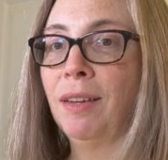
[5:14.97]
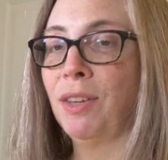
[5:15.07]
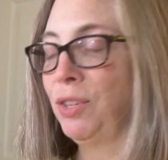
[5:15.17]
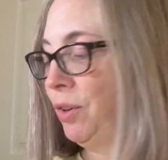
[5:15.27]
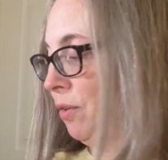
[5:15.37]

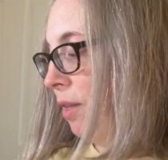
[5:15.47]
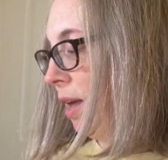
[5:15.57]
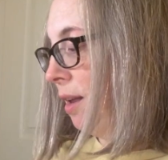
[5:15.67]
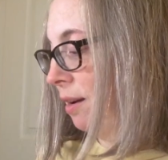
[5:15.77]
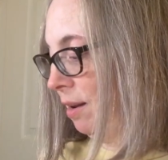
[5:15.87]
so
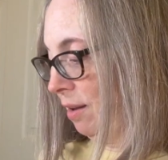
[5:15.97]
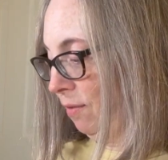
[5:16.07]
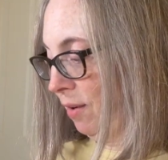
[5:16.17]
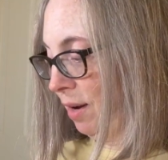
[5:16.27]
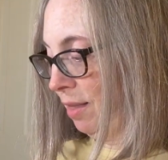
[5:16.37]
that
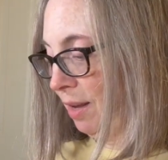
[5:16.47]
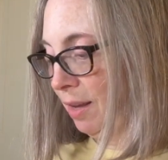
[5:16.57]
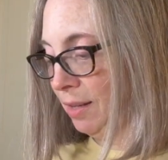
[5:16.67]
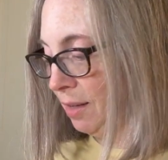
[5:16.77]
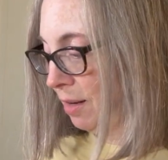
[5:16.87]
if anything
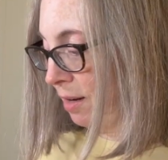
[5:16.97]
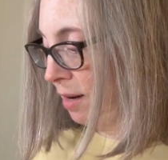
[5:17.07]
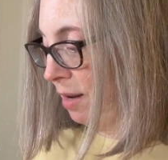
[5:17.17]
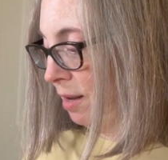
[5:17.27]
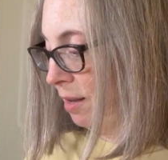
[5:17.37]
gets on